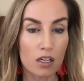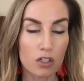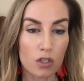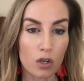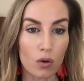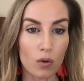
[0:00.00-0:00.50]

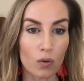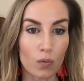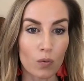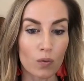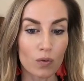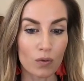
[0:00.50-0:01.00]

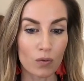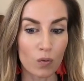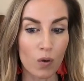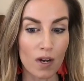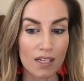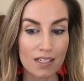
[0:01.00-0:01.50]
So
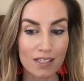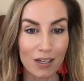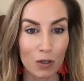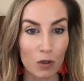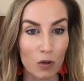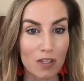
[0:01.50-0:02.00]
what is
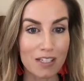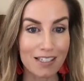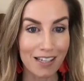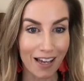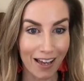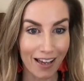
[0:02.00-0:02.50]
a good
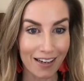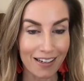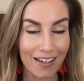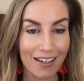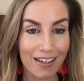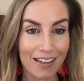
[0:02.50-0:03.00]

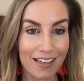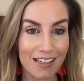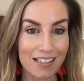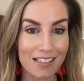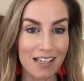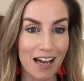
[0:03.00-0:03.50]
sign
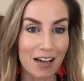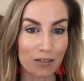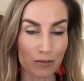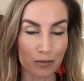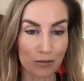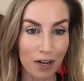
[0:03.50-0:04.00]
is
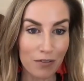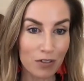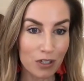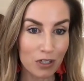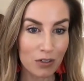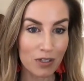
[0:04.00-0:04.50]
that
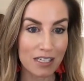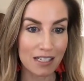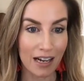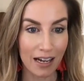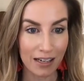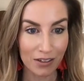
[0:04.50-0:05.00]
revenue is
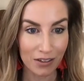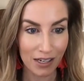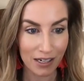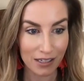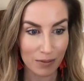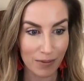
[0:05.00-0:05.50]
higher
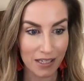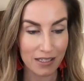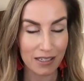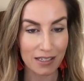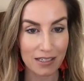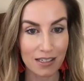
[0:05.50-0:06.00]
than
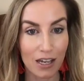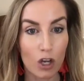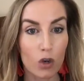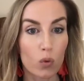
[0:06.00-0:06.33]
expenses,